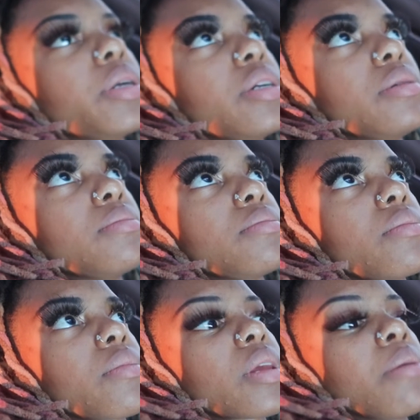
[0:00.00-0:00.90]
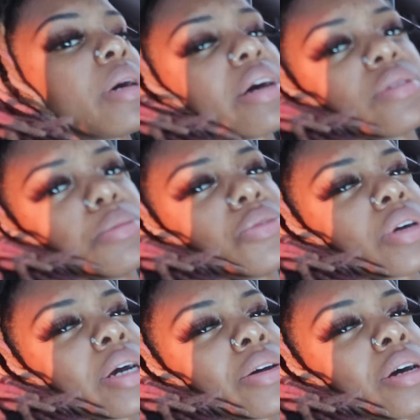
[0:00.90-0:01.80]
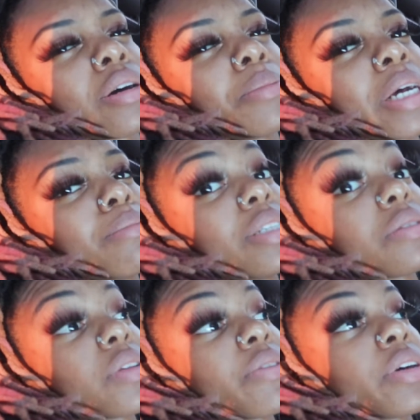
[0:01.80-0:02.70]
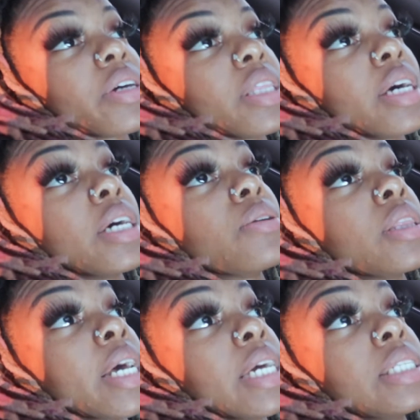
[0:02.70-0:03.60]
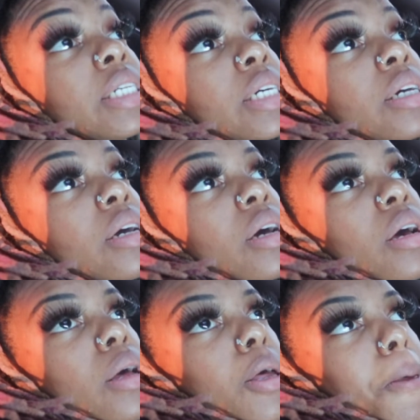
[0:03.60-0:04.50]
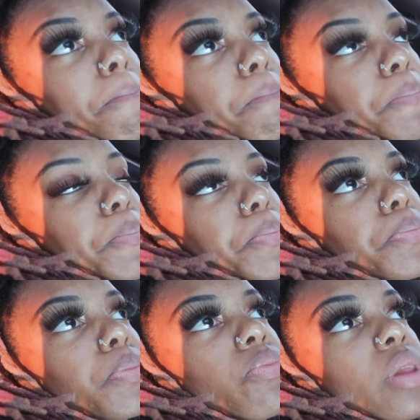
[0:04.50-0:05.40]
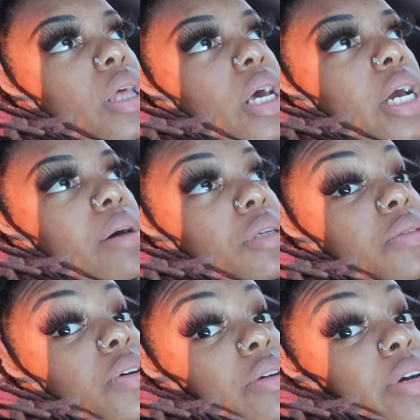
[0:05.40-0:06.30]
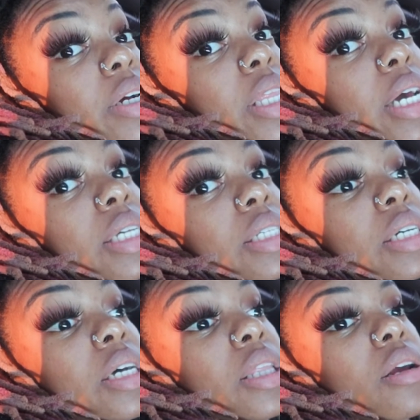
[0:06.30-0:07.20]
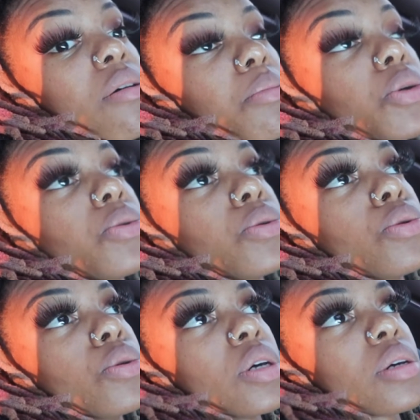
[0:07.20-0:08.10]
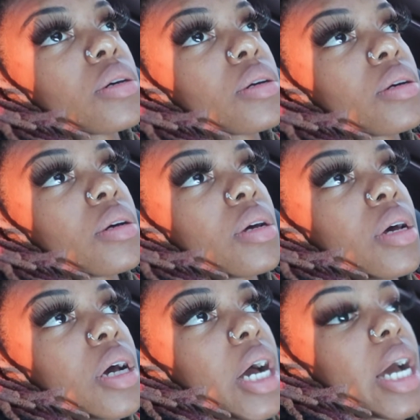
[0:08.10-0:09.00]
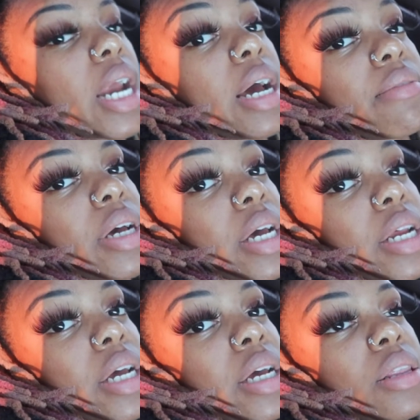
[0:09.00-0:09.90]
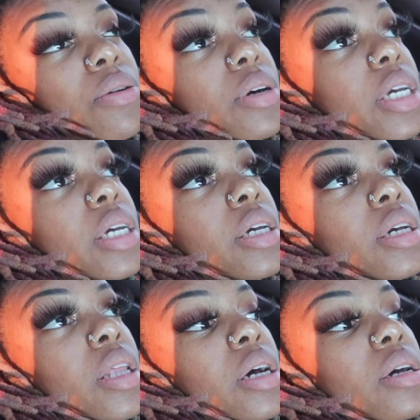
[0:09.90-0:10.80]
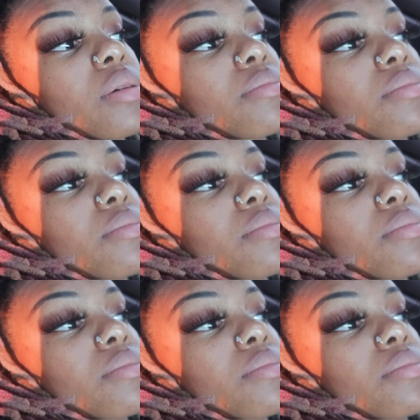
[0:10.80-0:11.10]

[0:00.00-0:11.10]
but I'm going to have to move around, y'all. But I'm just feeling very lazy. like, I'm just feeling very lazy and low mood. I kind of have a headache, low key, like.